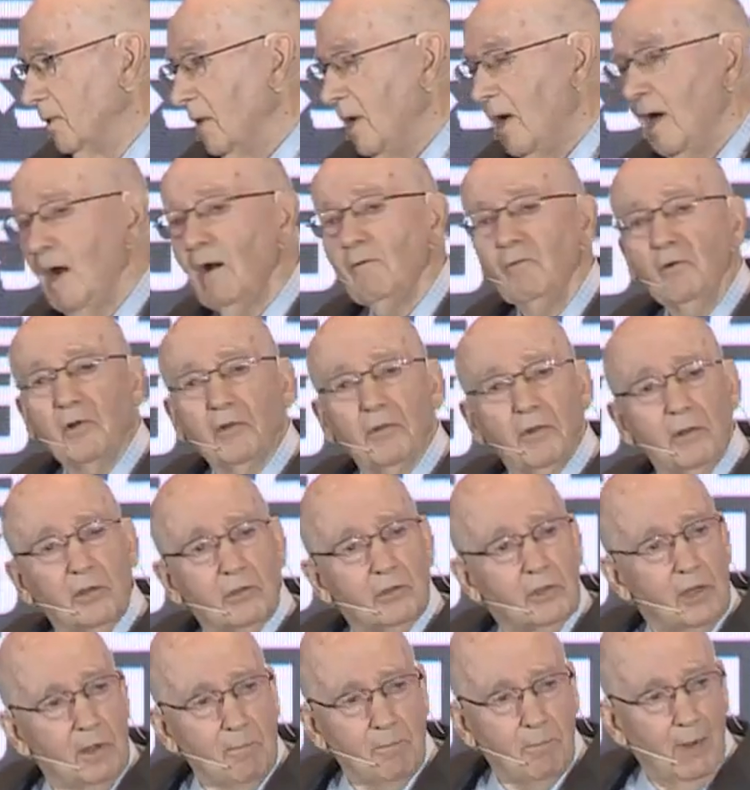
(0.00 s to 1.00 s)
Everything
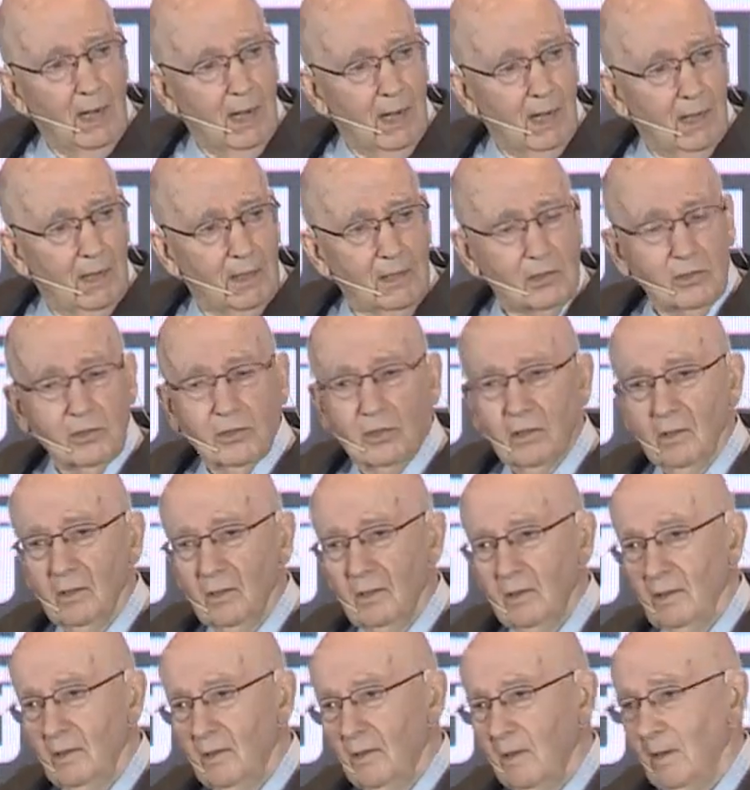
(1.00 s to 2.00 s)
she buys,
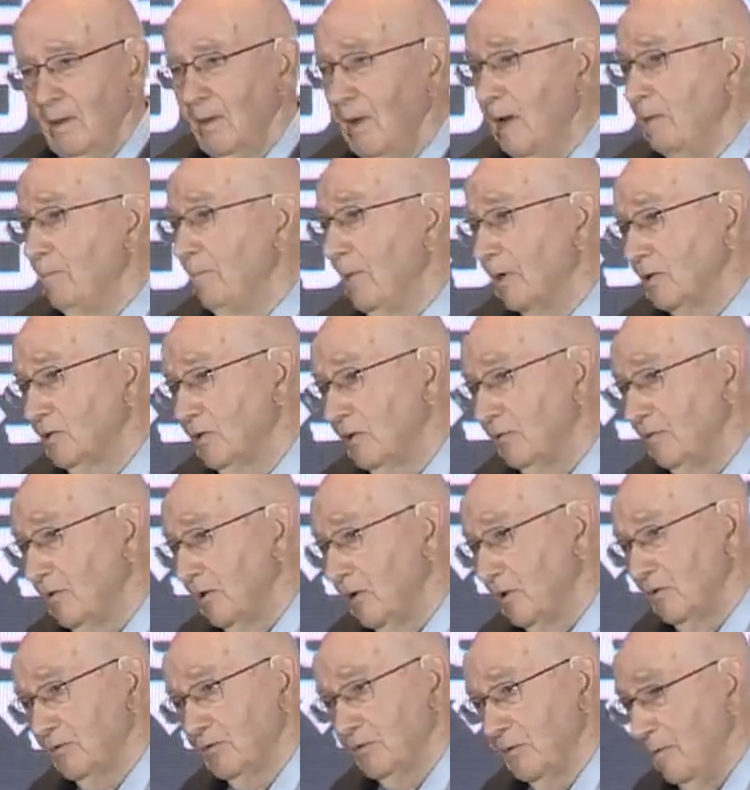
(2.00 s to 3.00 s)
and much of
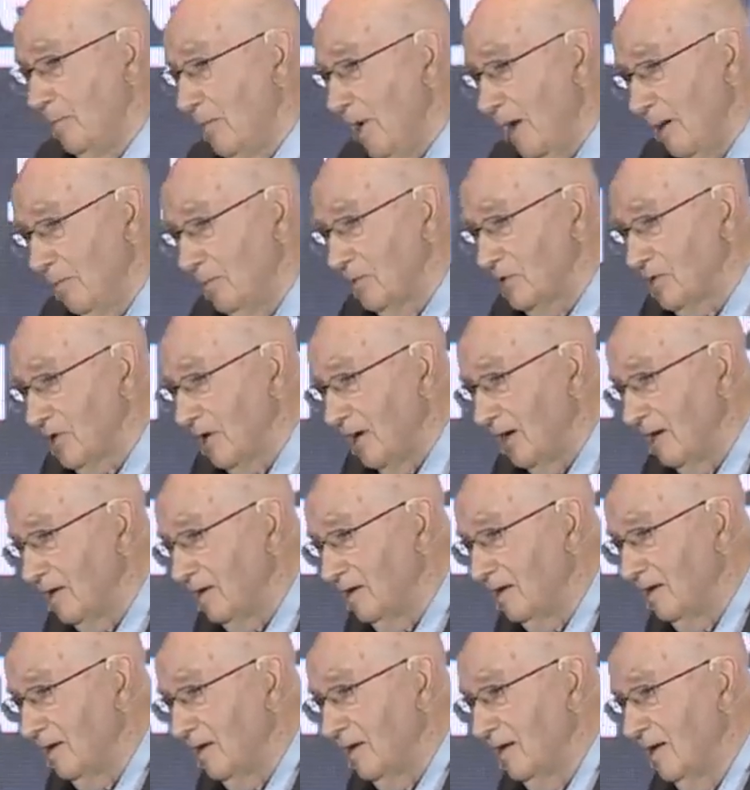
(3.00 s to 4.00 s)
it is from Amazon,
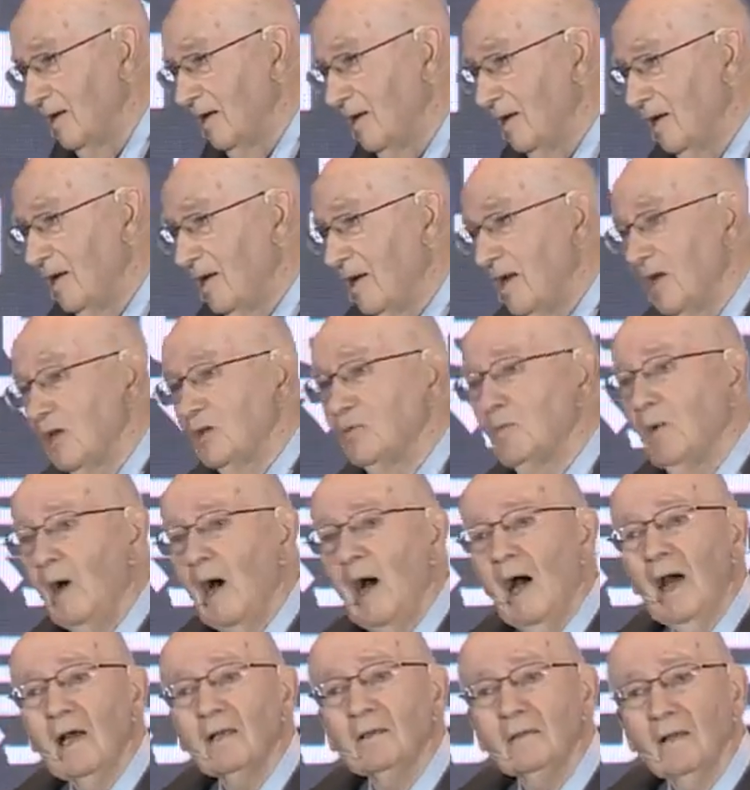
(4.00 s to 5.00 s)
is
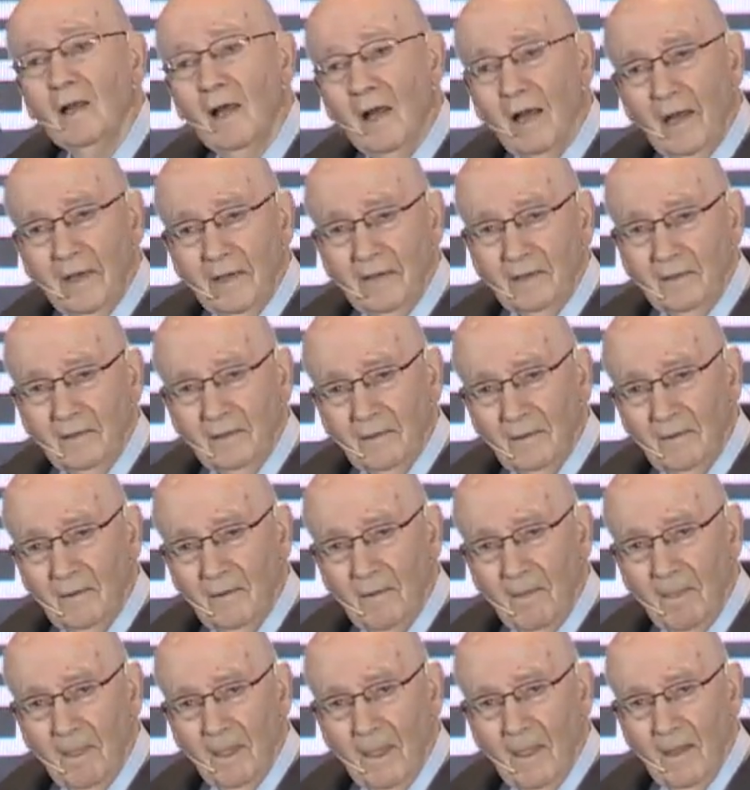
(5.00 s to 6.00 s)
online.
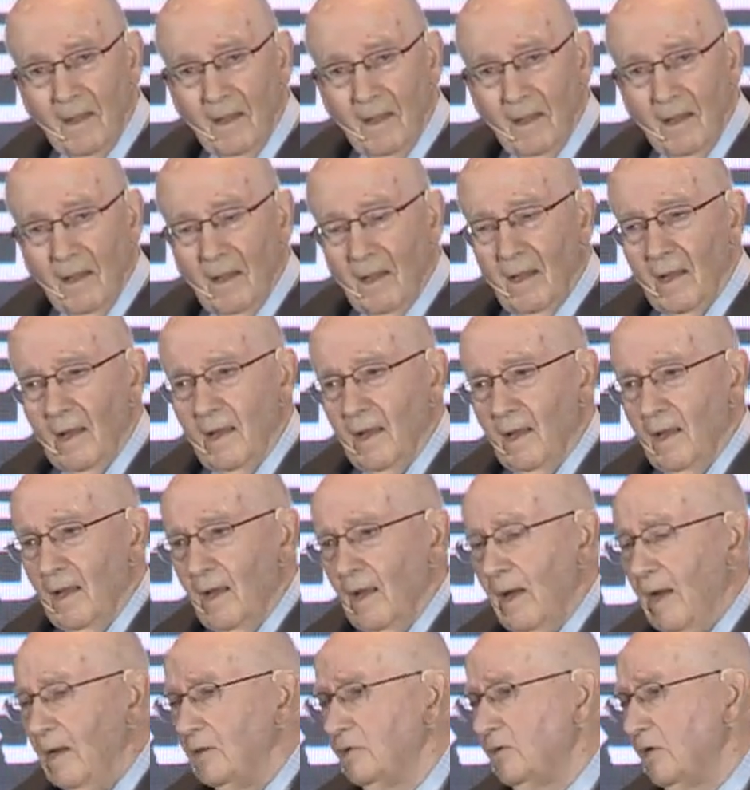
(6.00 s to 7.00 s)

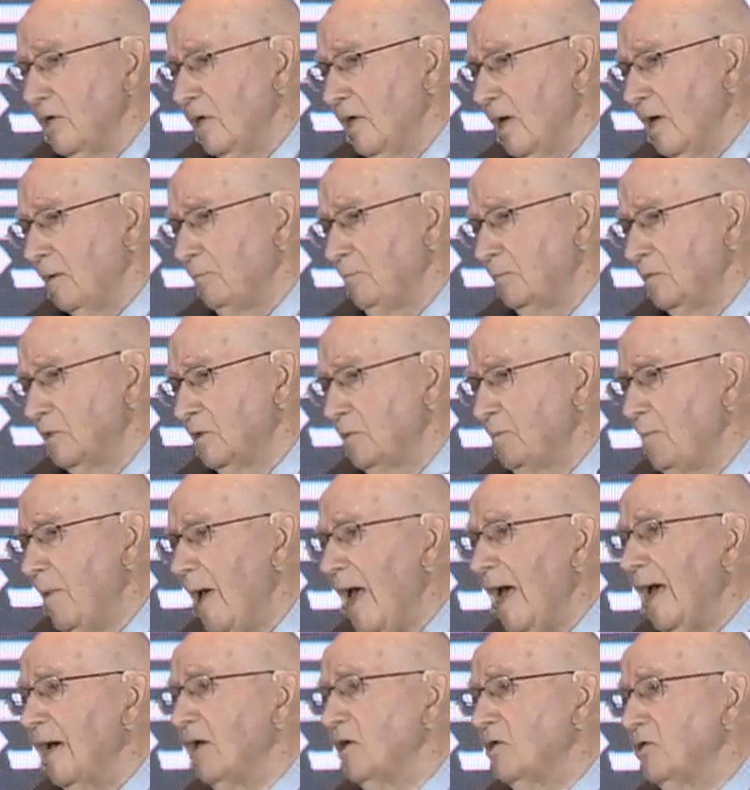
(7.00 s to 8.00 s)
And she gets
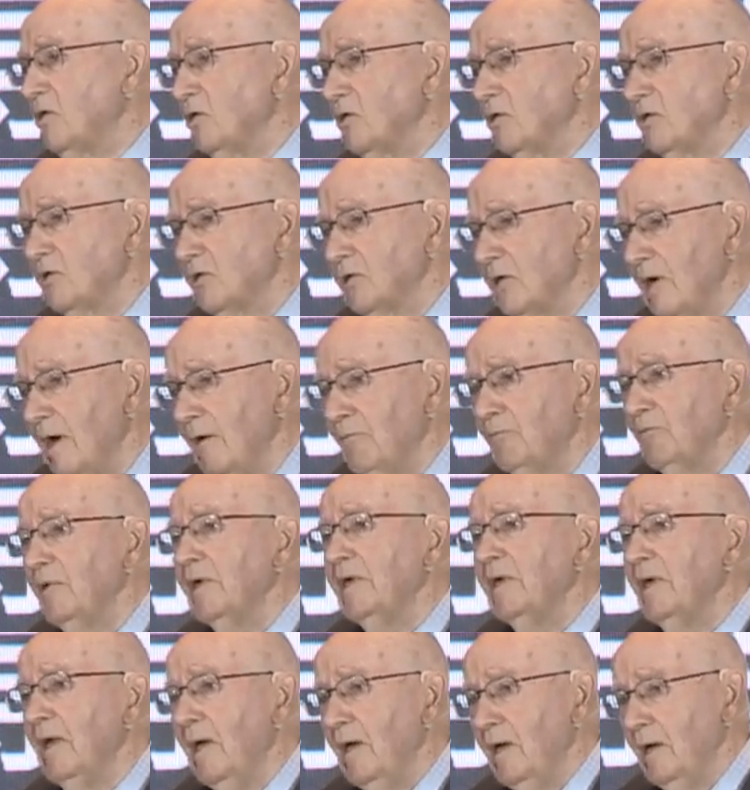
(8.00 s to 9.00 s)
packages
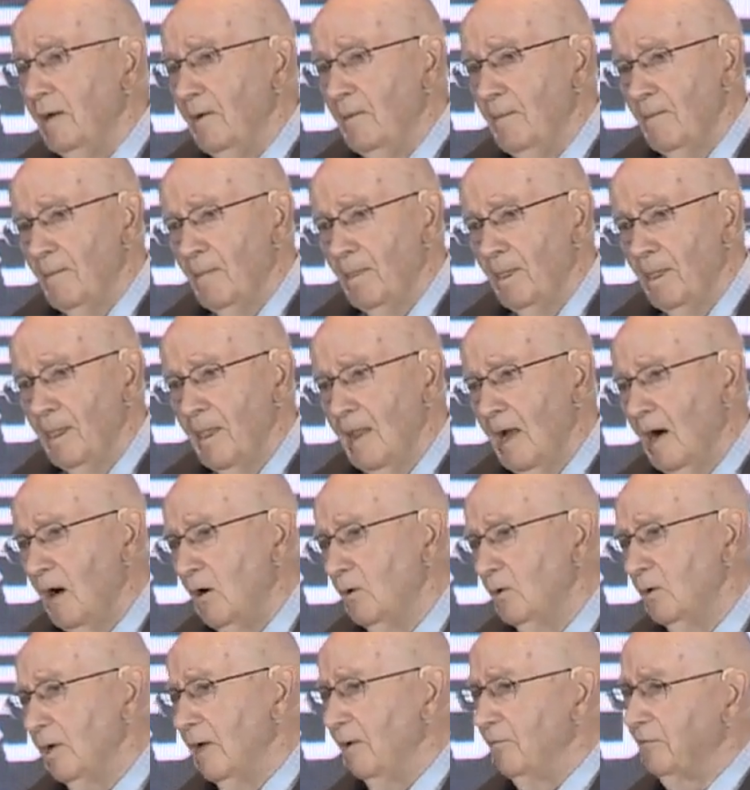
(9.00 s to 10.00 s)
every day.
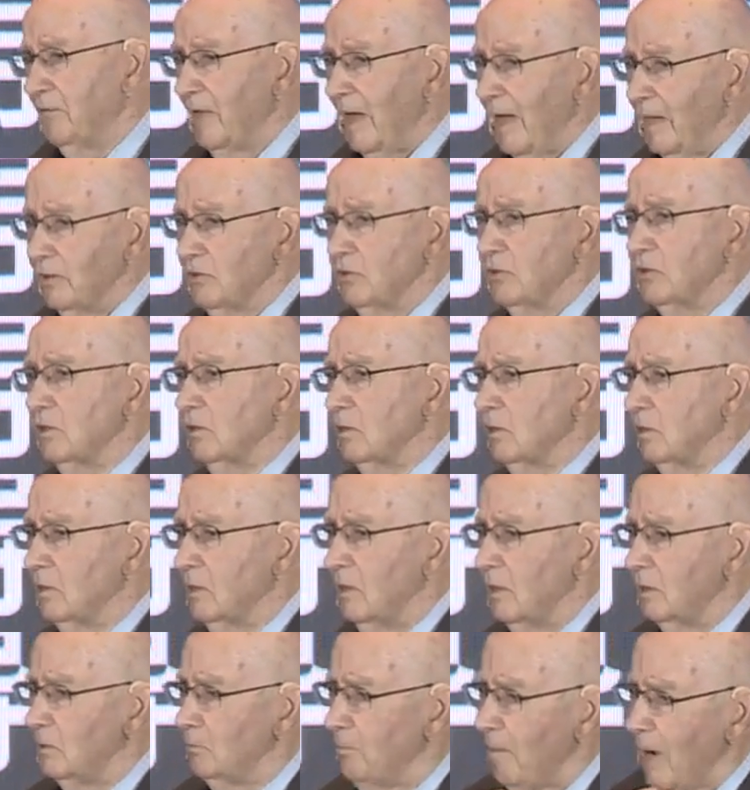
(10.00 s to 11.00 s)
Now, if that's
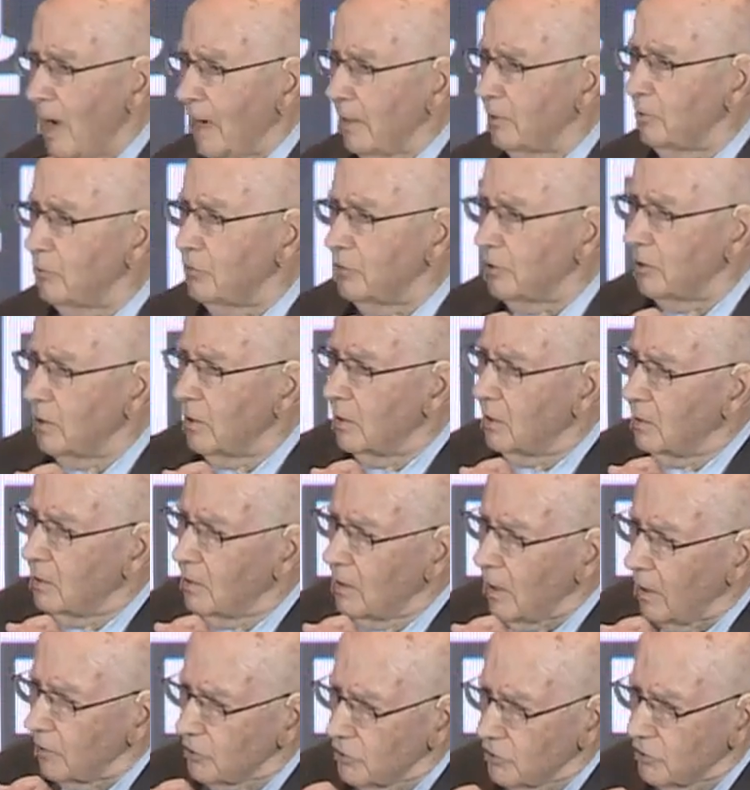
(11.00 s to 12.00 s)
the modern
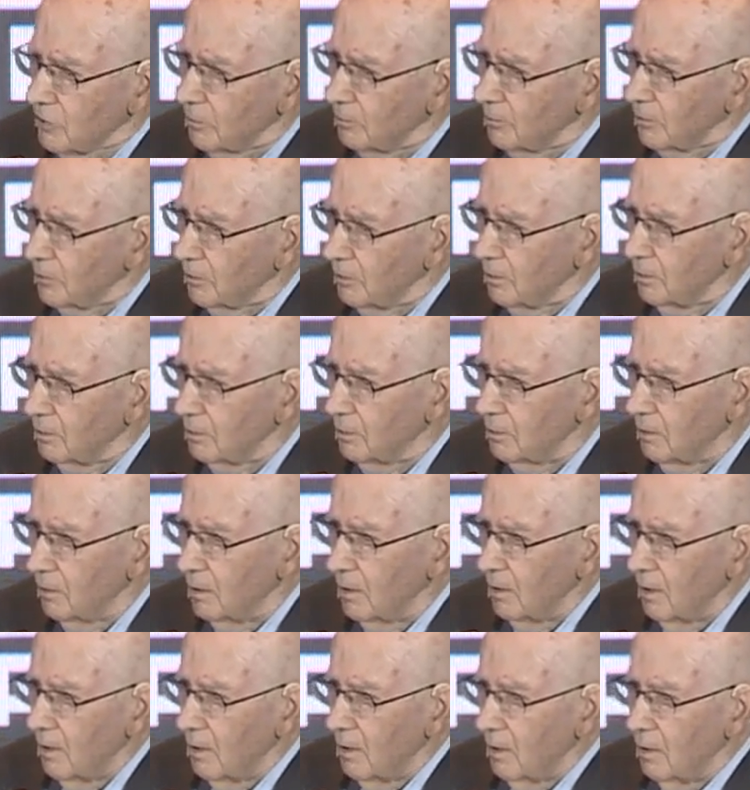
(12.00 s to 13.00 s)
customer,
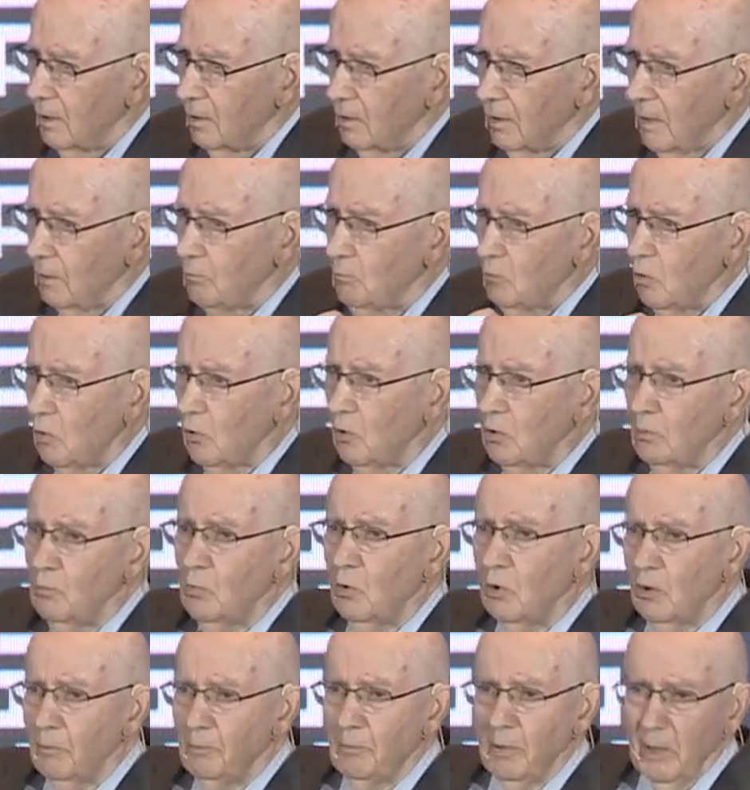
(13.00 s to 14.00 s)
that more and
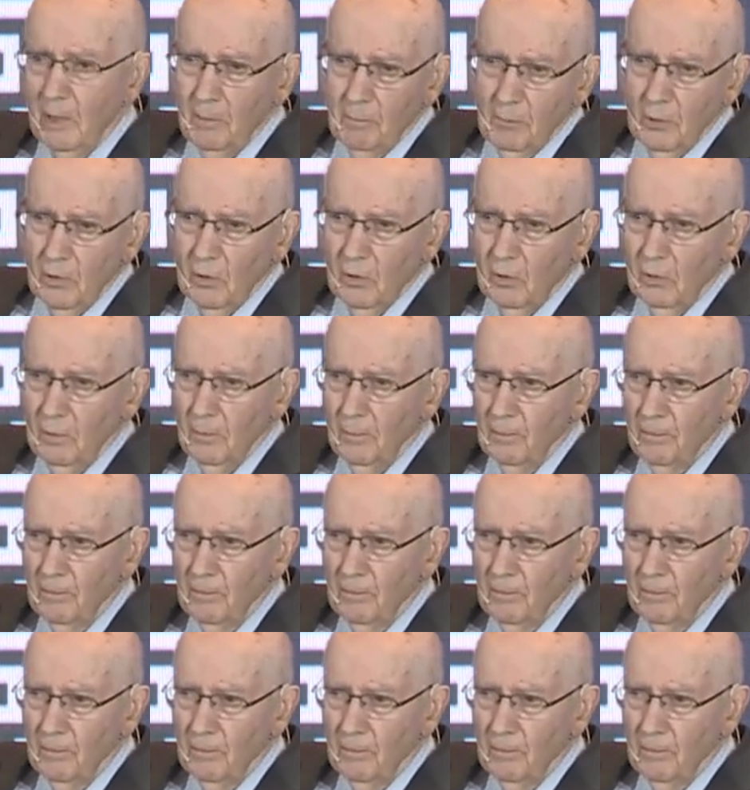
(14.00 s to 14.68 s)
more people